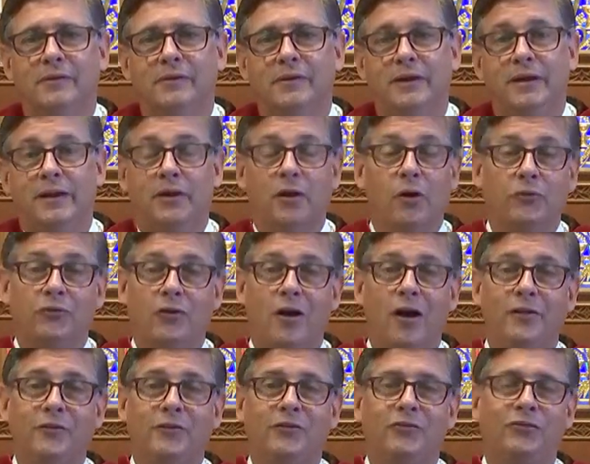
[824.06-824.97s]
He goes
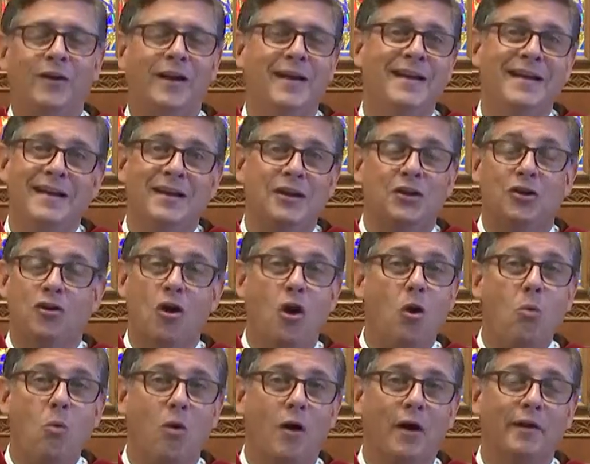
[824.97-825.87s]
on to say, No
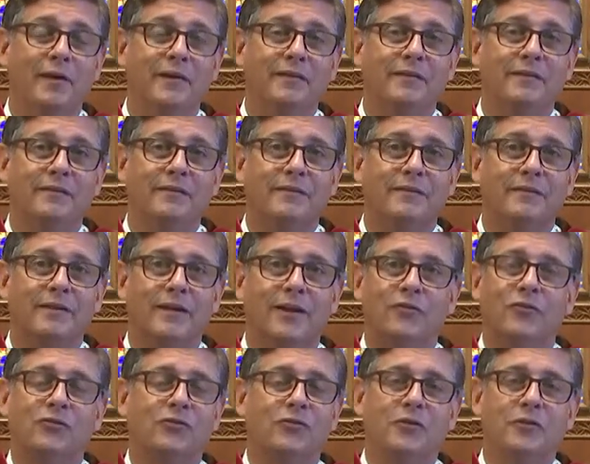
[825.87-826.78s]
one
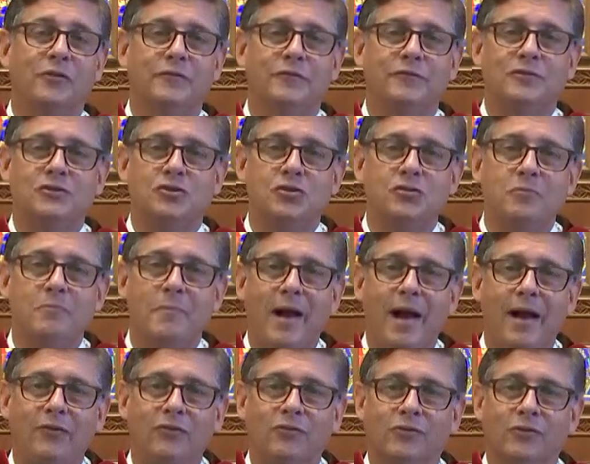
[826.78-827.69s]
can serve two
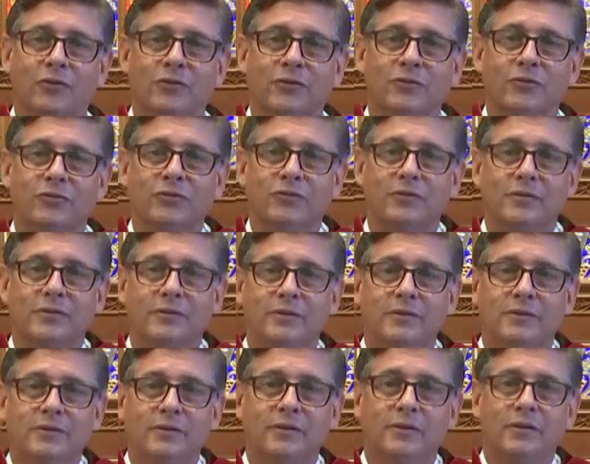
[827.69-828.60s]
masters,
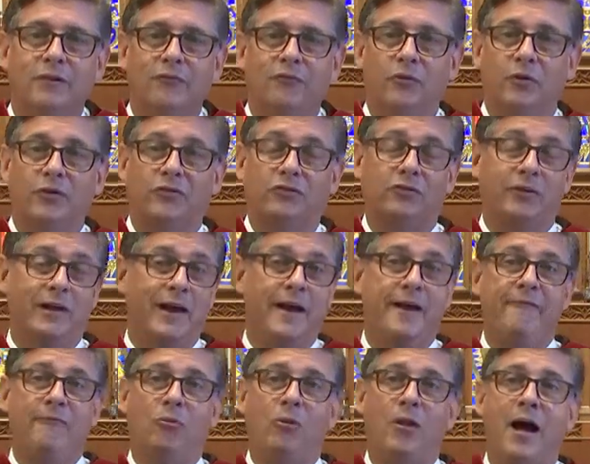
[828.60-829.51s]
for a
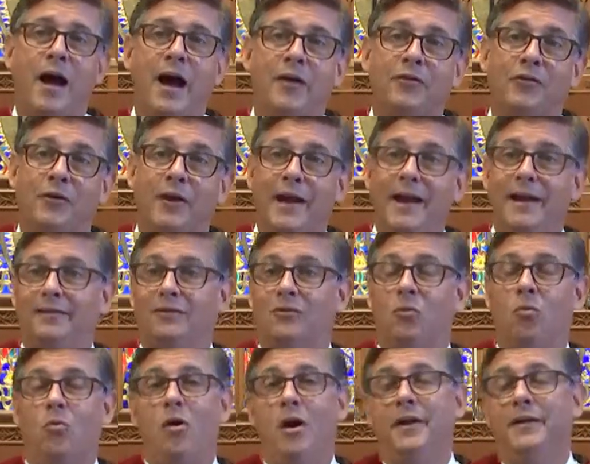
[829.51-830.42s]
slave will either hate the
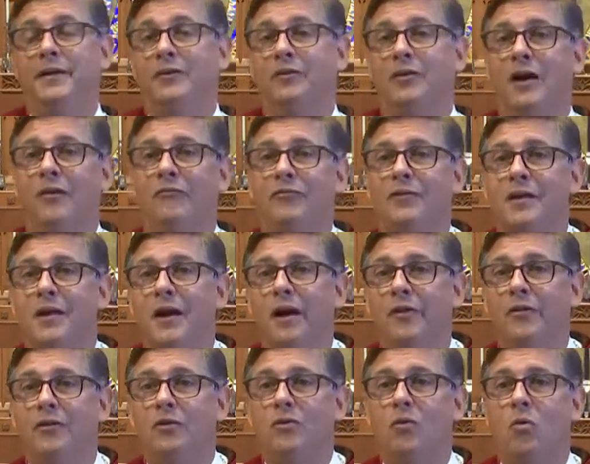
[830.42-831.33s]
one and love the
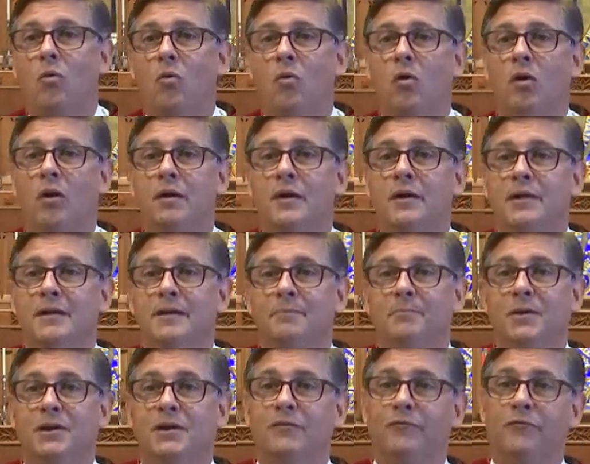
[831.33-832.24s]
other, or
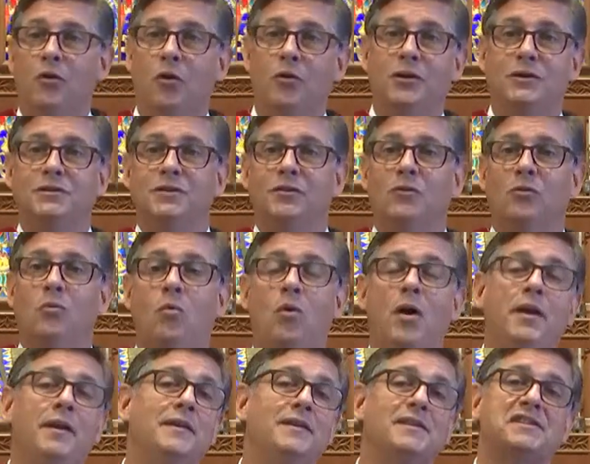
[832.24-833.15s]
be devoted to the
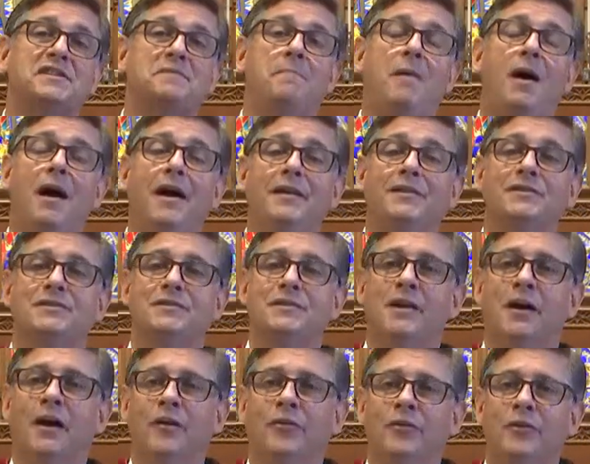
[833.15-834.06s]
one and despise
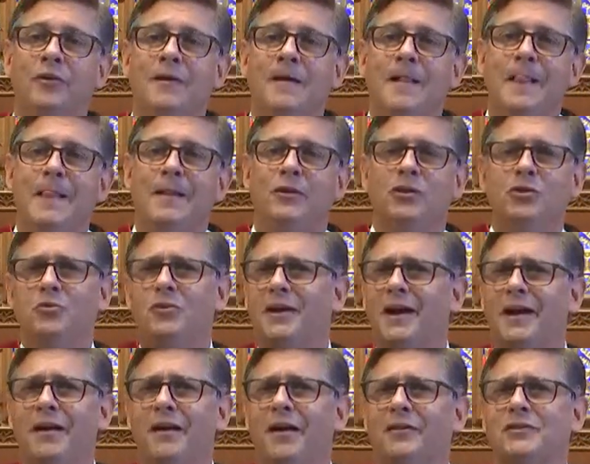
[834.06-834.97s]
the other. You
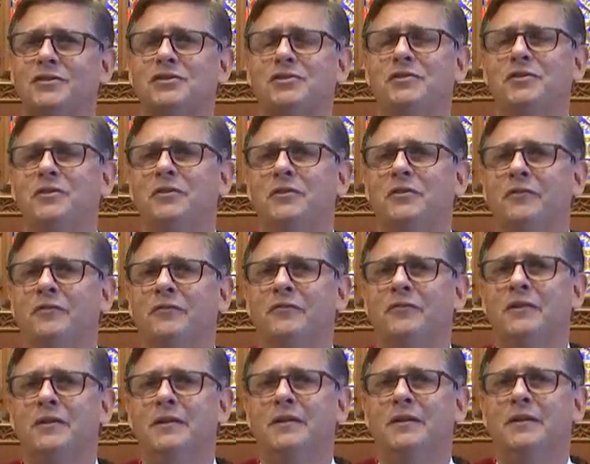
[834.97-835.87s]
cannot serve
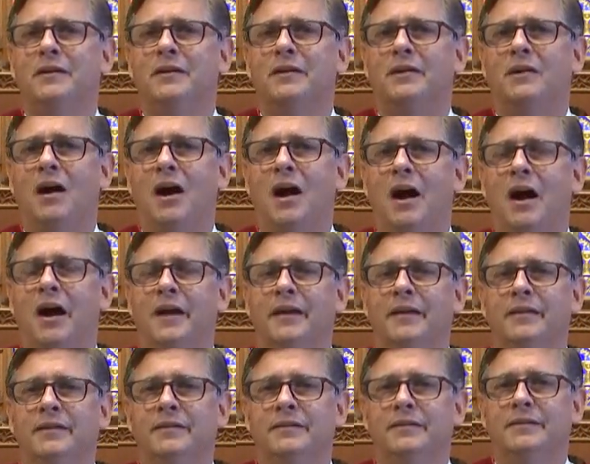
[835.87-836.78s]

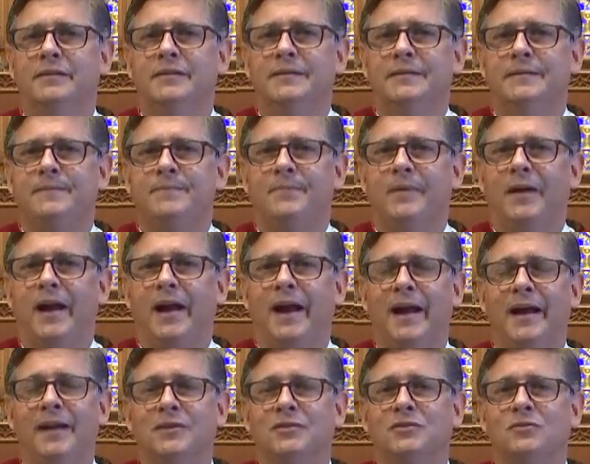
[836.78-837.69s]
God
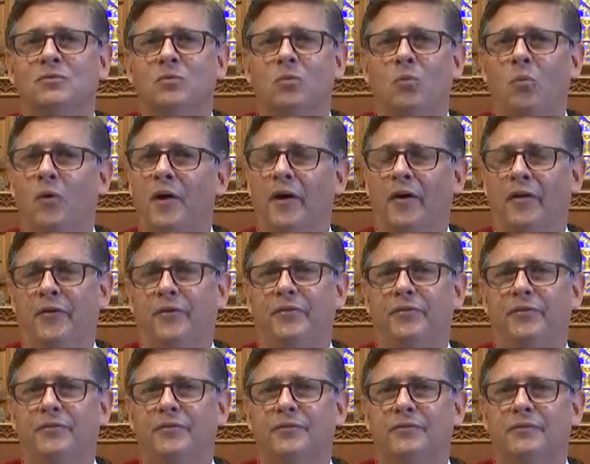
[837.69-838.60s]
and
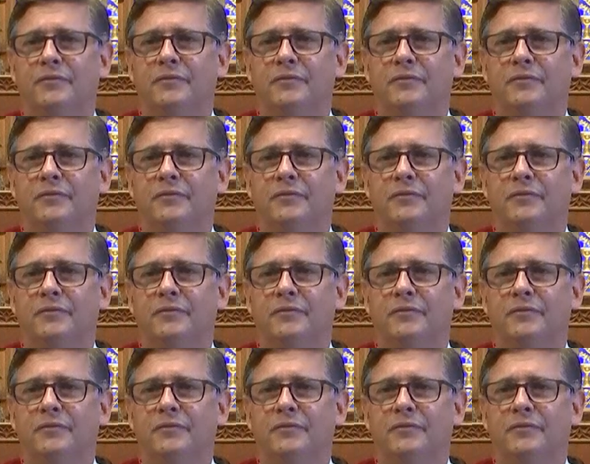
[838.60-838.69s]
wealth.